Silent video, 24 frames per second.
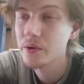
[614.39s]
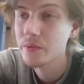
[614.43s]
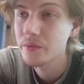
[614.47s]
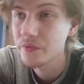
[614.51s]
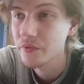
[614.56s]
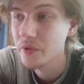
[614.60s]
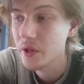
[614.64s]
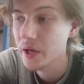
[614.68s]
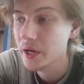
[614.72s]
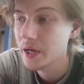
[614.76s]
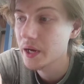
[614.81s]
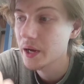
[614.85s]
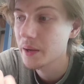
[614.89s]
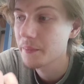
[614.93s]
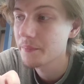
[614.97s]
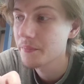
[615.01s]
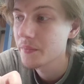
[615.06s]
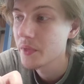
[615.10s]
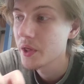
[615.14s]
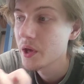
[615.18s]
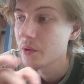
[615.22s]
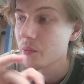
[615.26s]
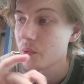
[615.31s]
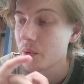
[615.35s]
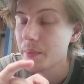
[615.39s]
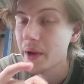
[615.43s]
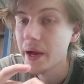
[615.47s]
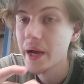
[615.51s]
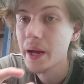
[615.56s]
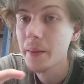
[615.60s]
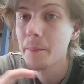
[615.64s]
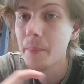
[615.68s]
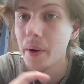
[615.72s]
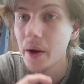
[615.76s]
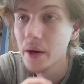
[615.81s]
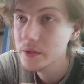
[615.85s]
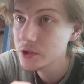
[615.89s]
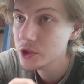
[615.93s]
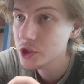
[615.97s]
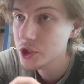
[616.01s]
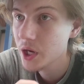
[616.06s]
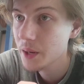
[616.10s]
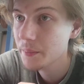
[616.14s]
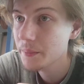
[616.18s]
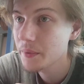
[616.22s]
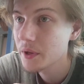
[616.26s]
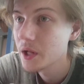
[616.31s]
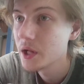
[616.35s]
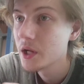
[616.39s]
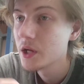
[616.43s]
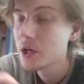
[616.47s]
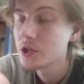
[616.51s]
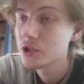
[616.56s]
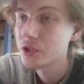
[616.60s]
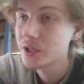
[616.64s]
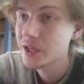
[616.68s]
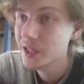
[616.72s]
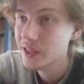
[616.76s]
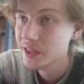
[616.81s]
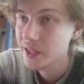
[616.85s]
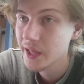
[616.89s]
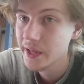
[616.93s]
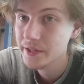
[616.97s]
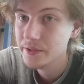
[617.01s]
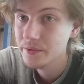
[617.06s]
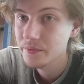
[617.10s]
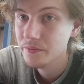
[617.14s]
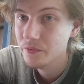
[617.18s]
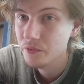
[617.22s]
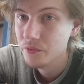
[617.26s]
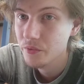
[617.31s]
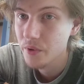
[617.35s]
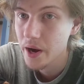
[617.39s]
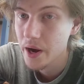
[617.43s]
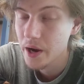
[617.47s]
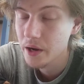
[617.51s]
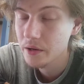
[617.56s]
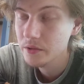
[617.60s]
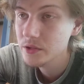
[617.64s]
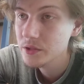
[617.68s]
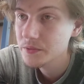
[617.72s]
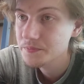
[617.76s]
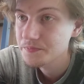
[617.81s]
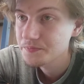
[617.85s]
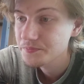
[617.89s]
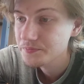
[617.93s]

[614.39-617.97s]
With like we make a punch up to get that round,